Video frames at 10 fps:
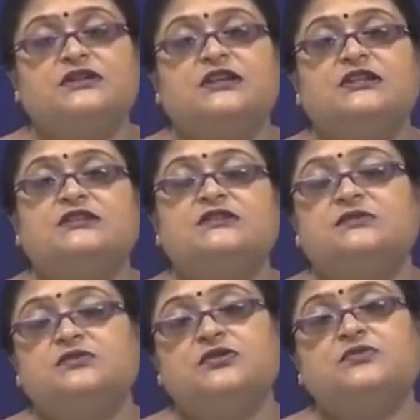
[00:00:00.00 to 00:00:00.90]
take the
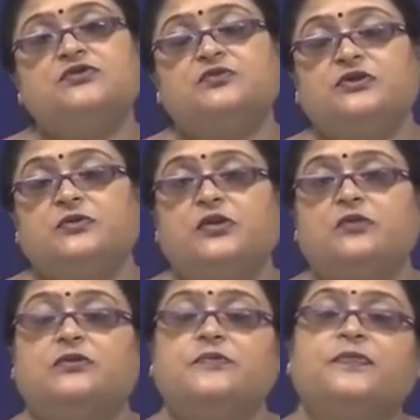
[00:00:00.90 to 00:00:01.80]
symptoms to be the
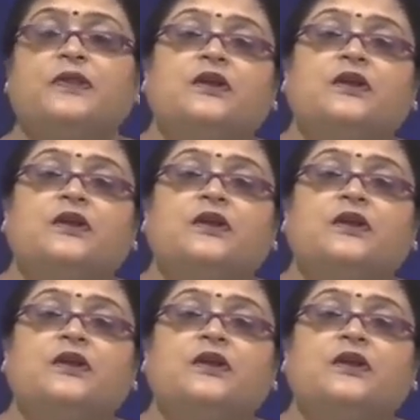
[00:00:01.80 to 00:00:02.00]
problem,